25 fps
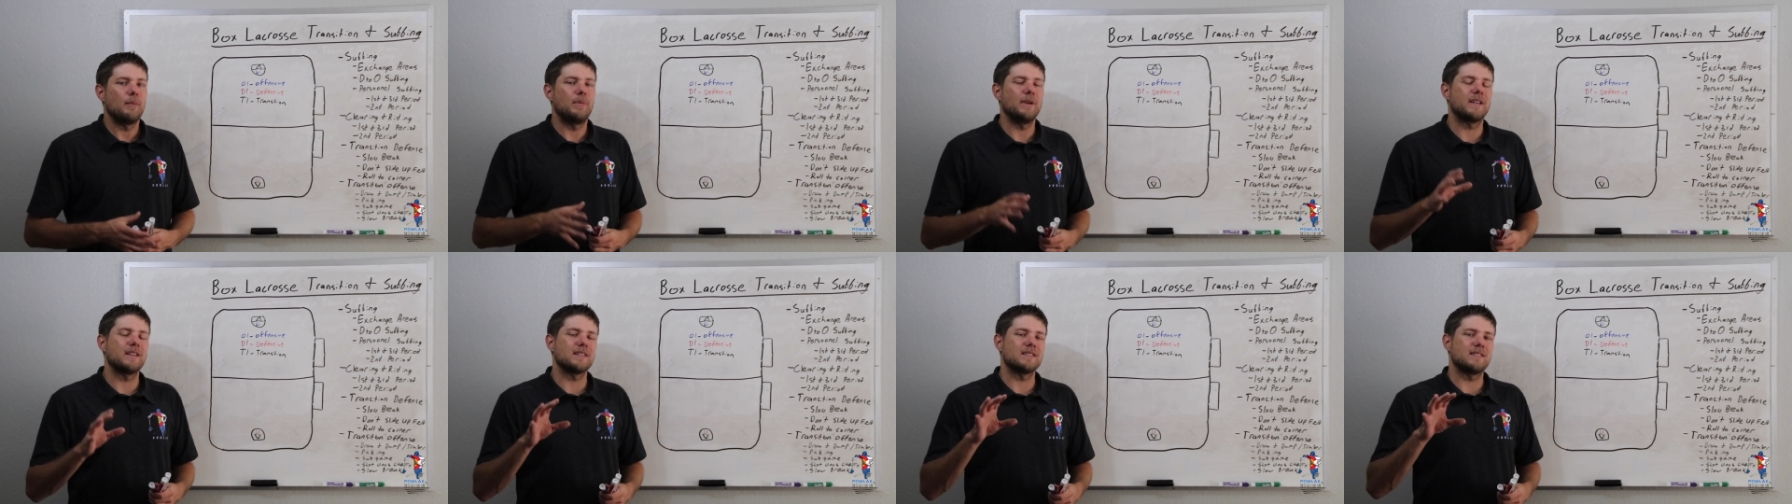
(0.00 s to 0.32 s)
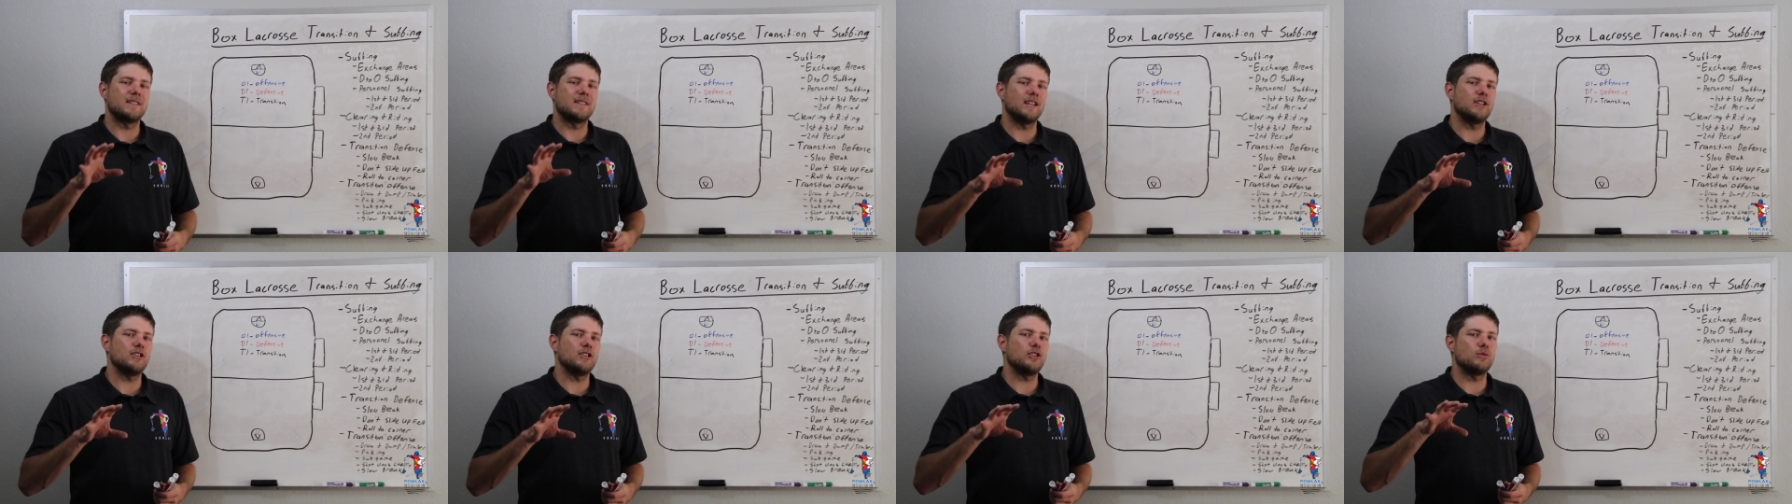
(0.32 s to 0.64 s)
because
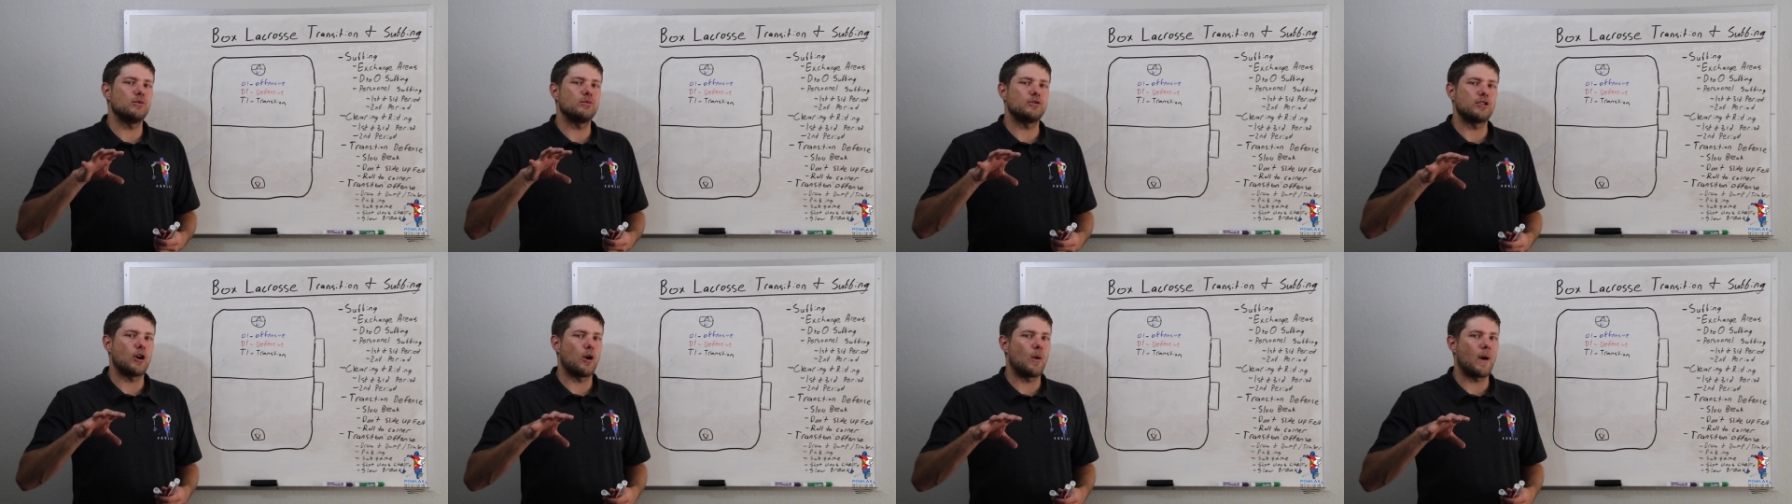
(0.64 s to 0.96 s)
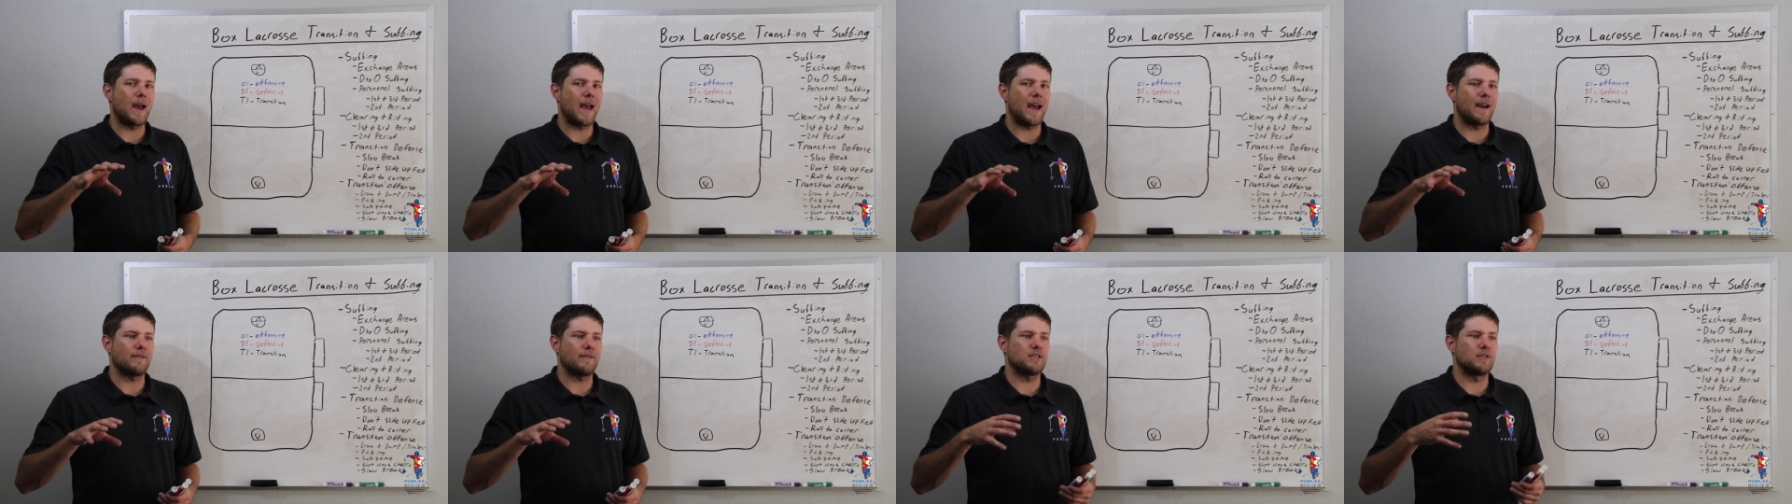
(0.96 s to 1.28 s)
then you don't
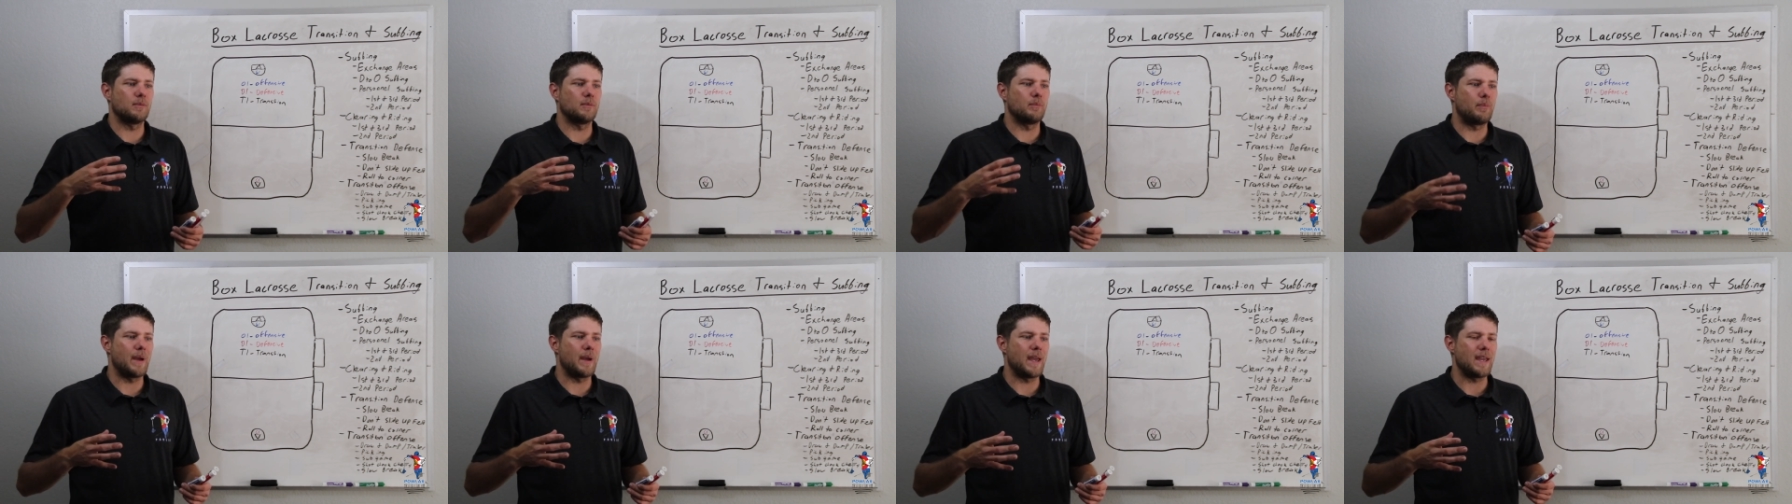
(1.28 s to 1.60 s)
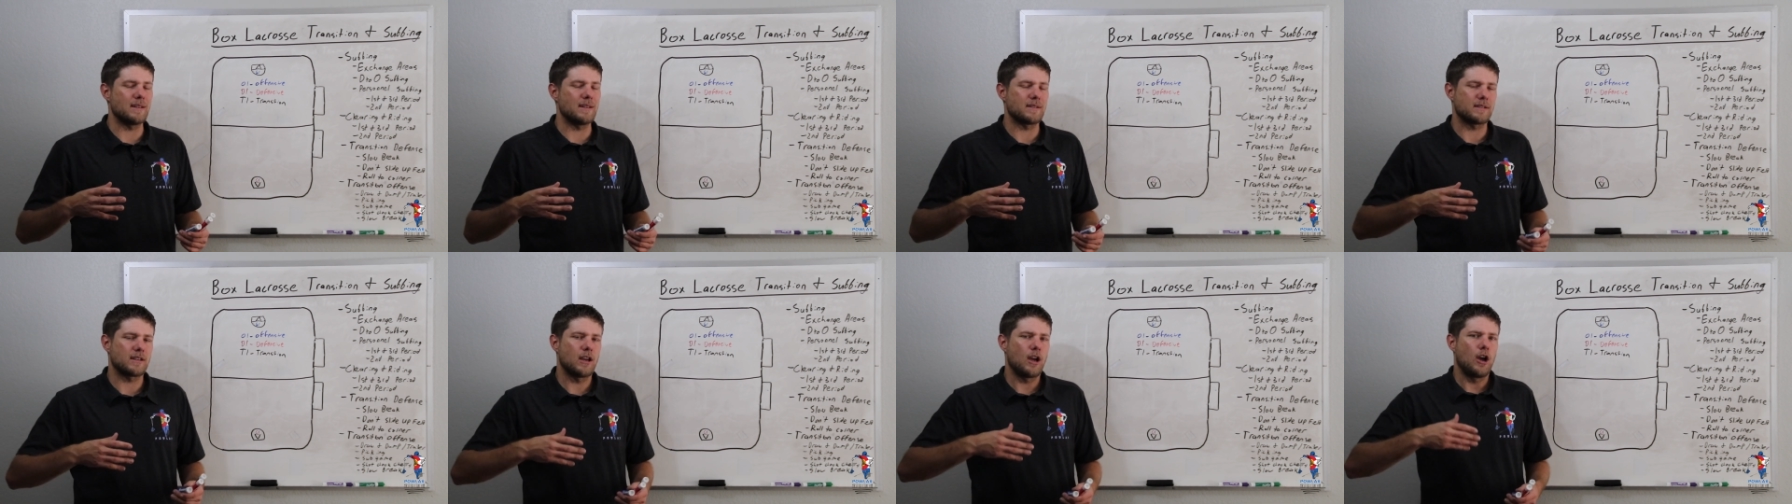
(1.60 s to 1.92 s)
have to
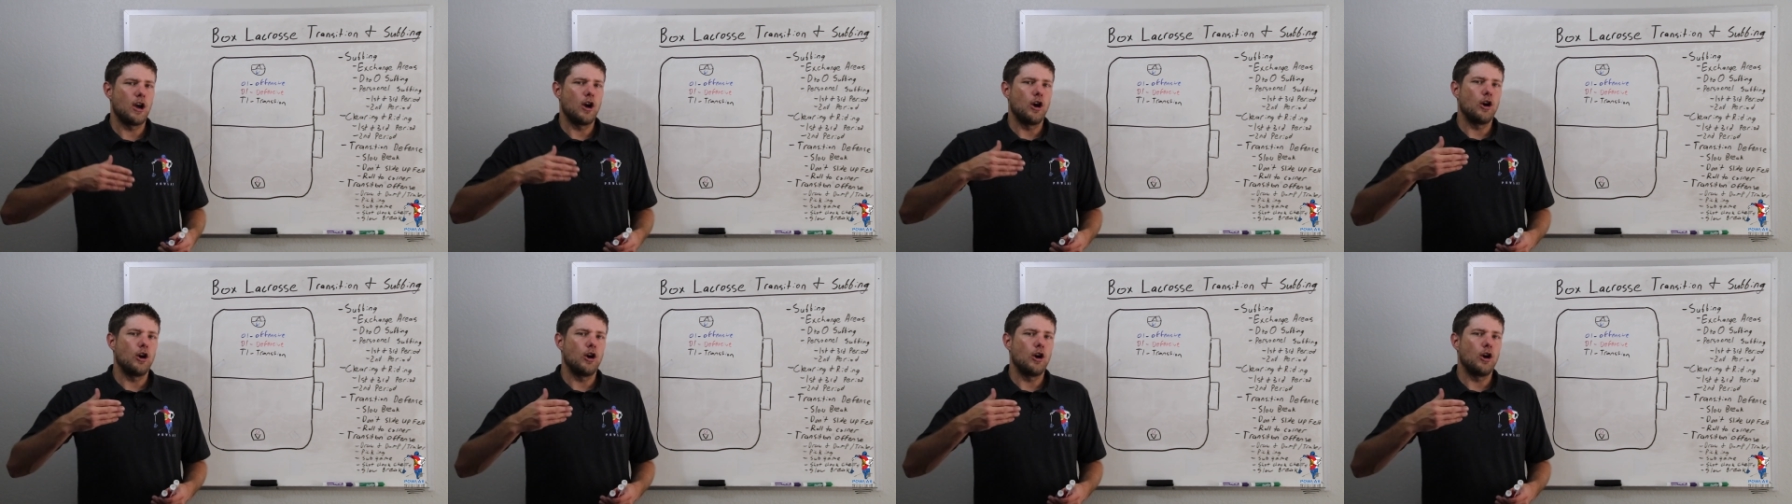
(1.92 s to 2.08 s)
base